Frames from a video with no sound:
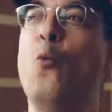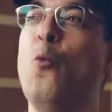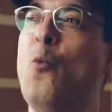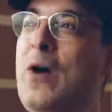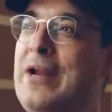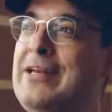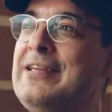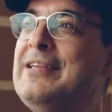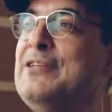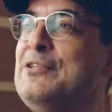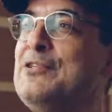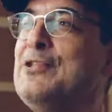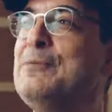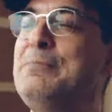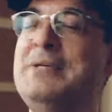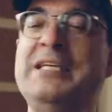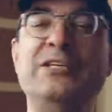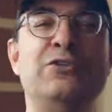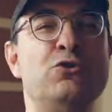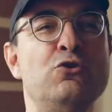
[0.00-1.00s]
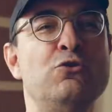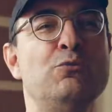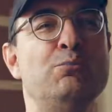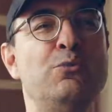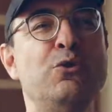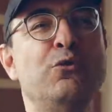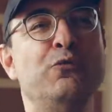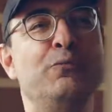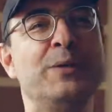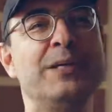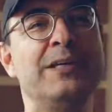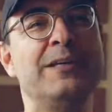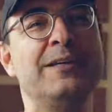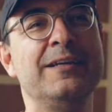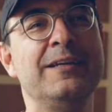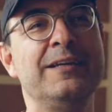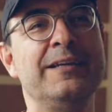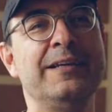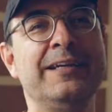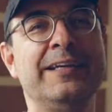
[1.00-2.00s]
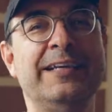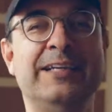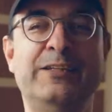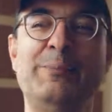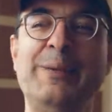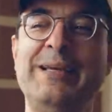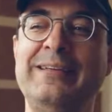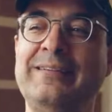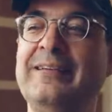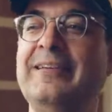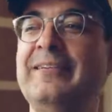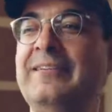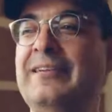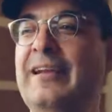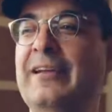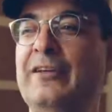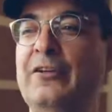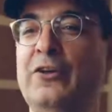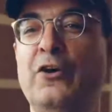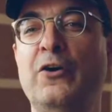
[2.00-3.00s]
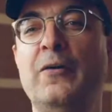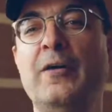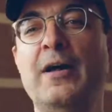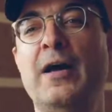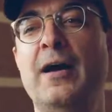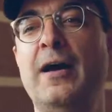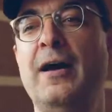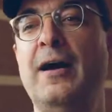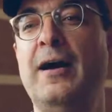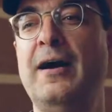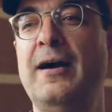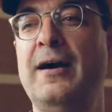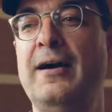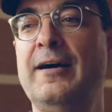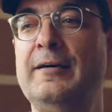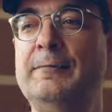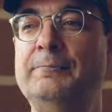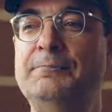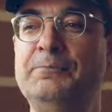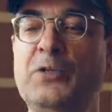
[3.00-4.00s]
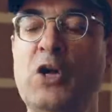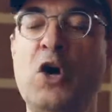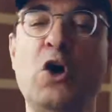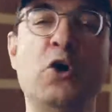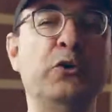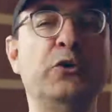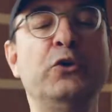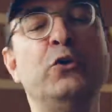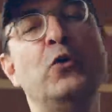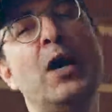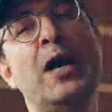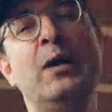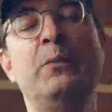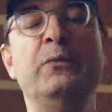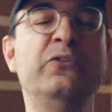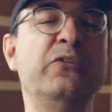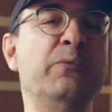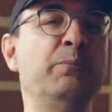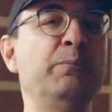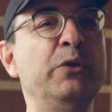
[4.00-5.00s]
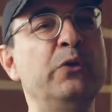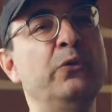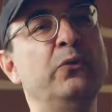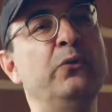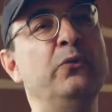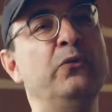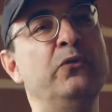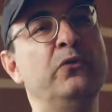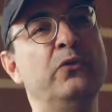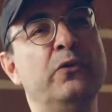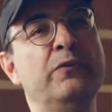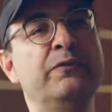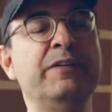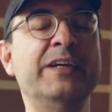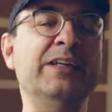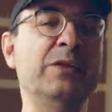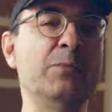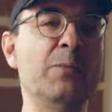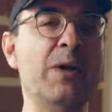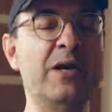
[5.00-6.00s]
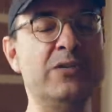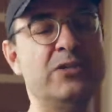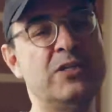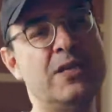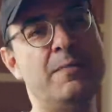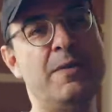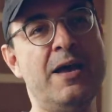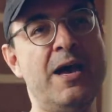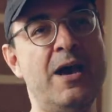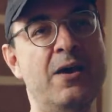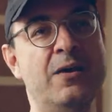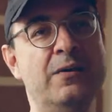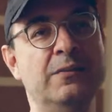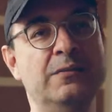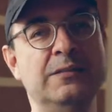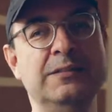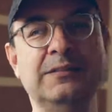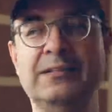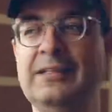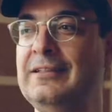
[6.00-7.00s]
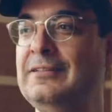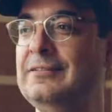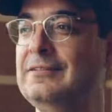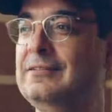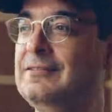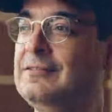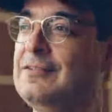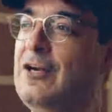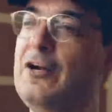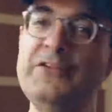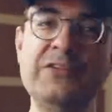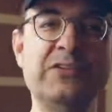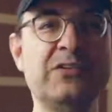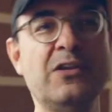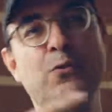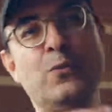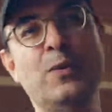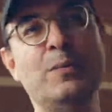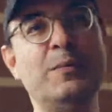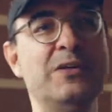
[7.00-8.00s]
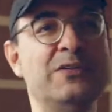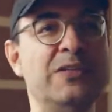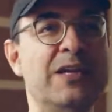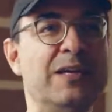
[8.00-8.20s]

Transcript: What is the Me Too movement? It's basically saying, you know, I was abused or victimized somehow. And all these other women